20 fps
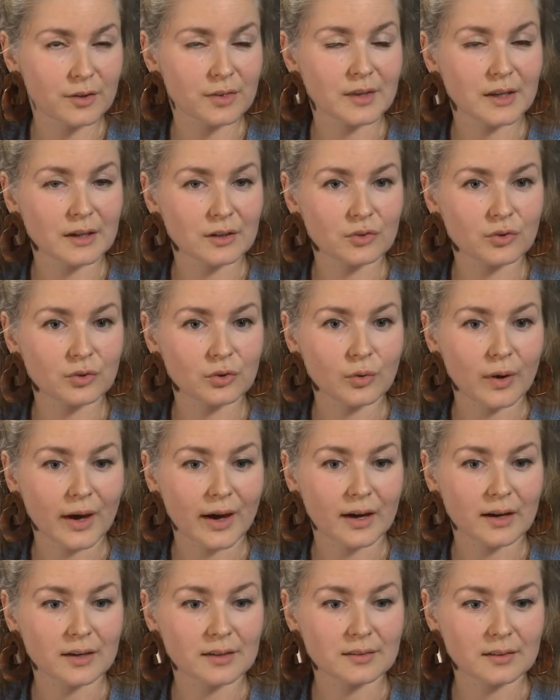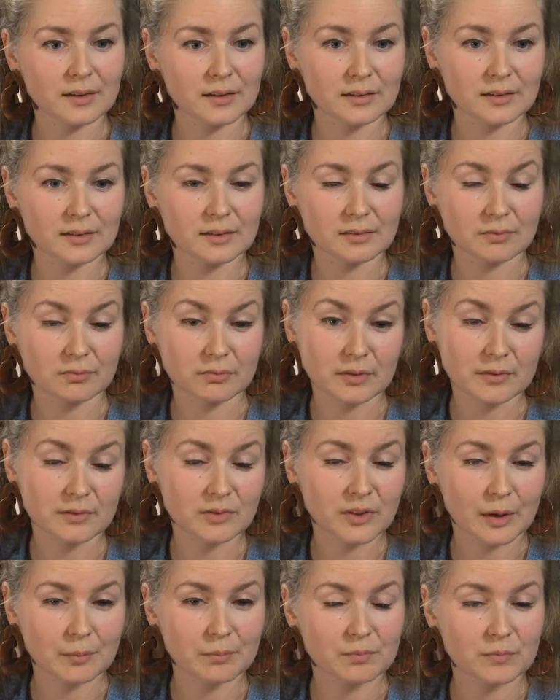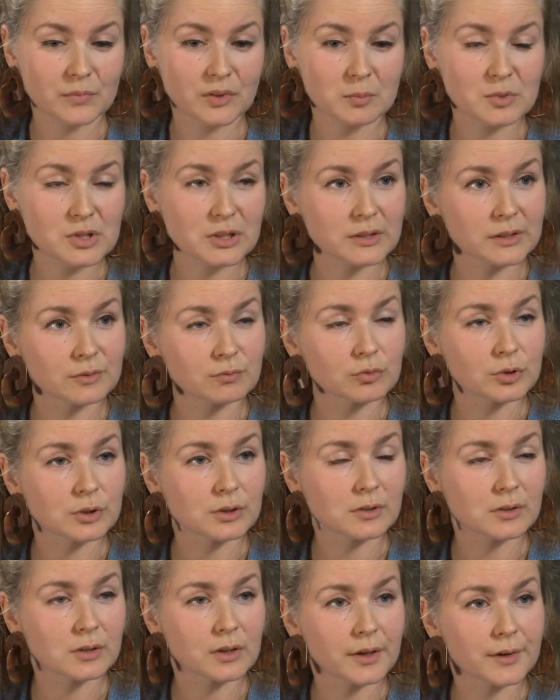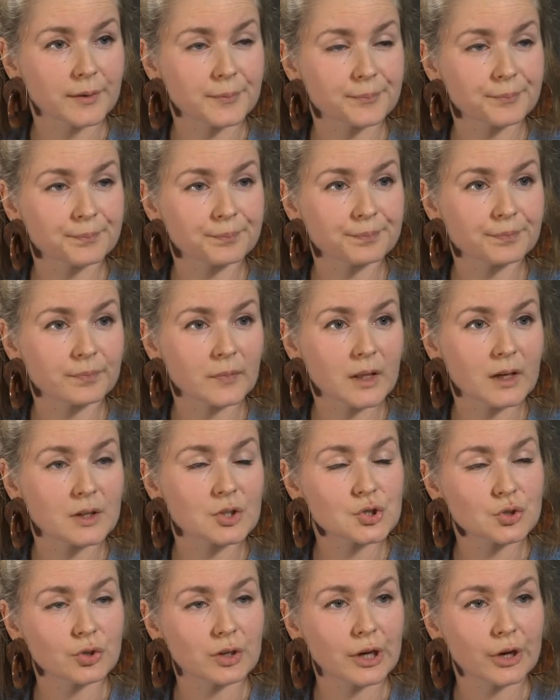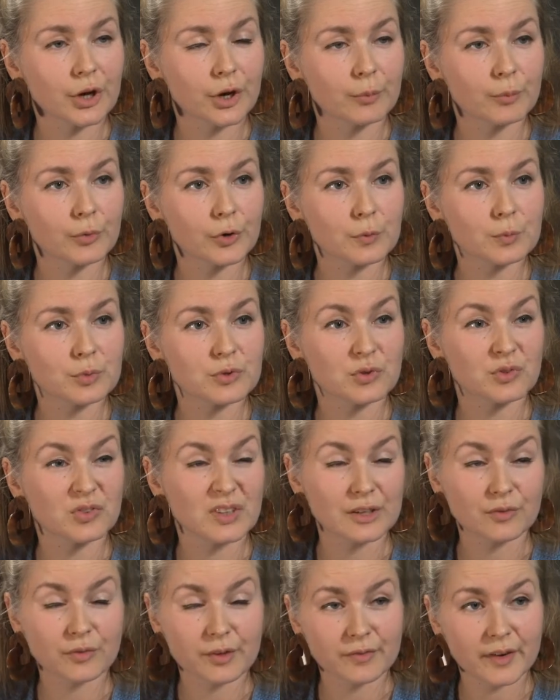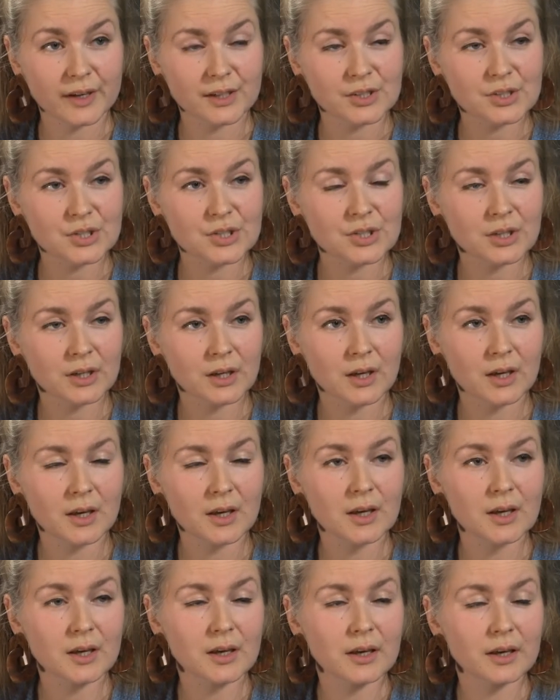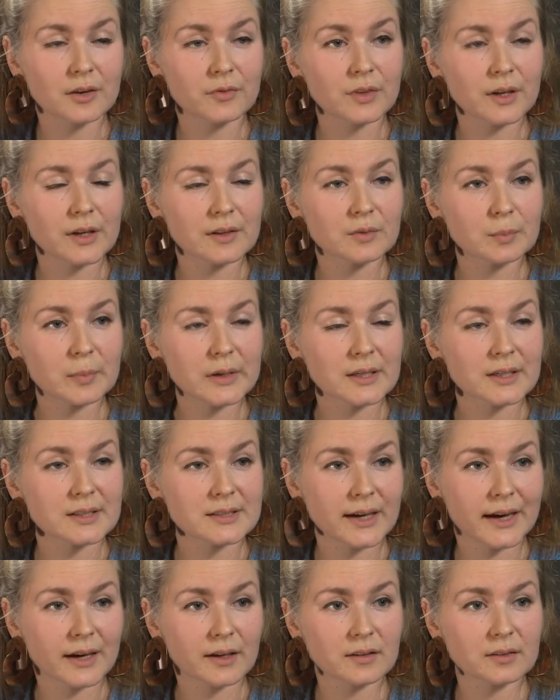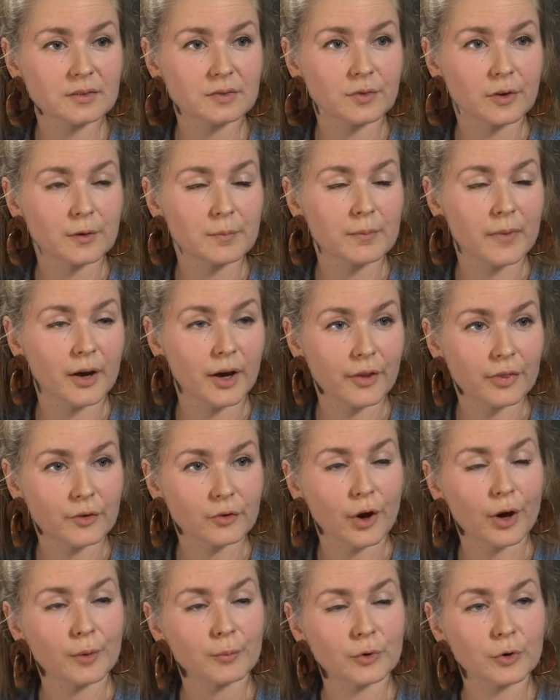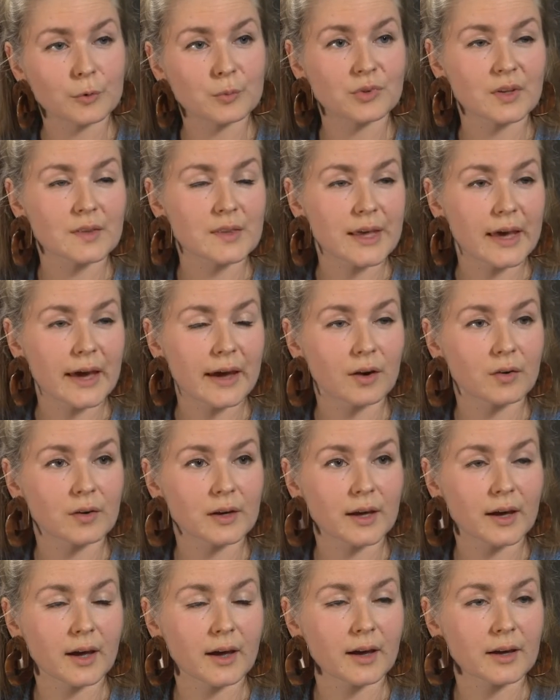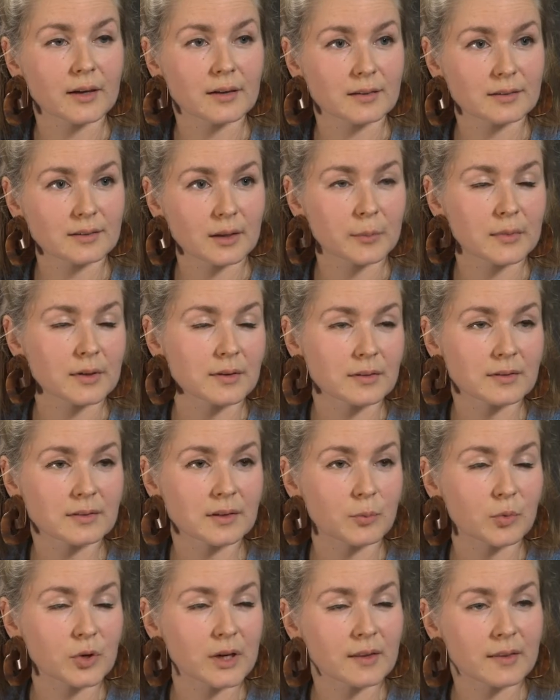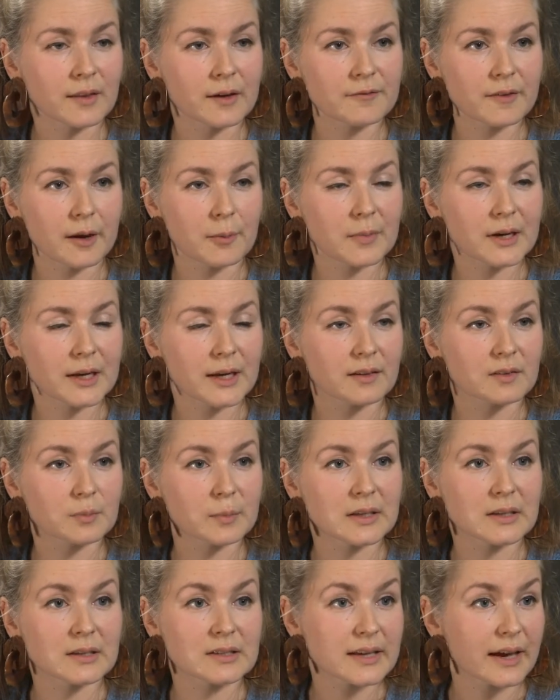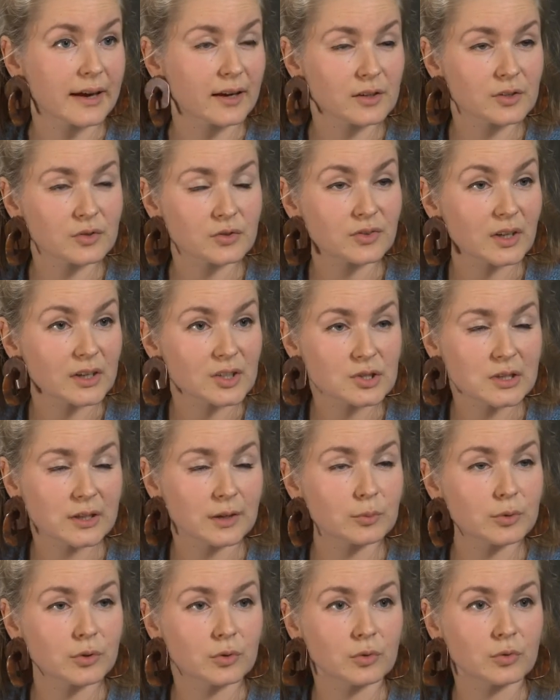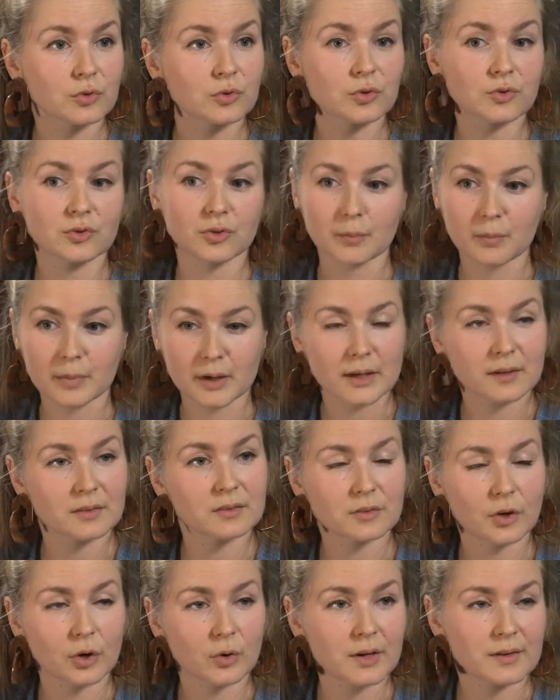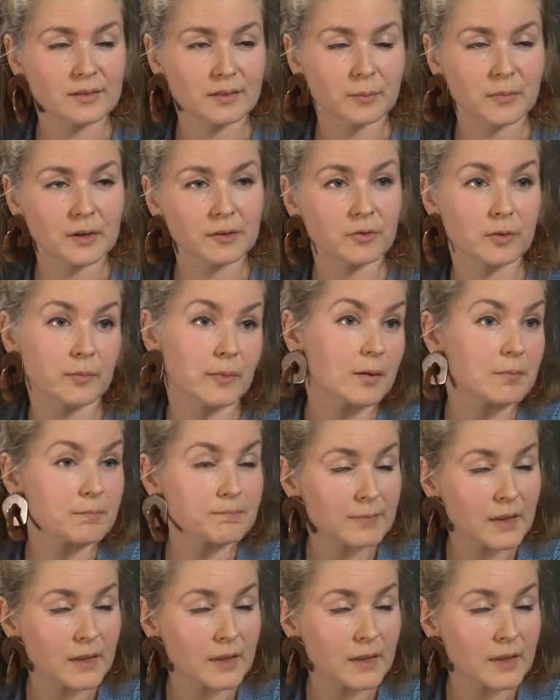thing to add is some children will join an armed group to seek revenge if there's been attacks from other armed groups in the area and someone in their family has been attacked, sexually abused, somebody has stolen something from them.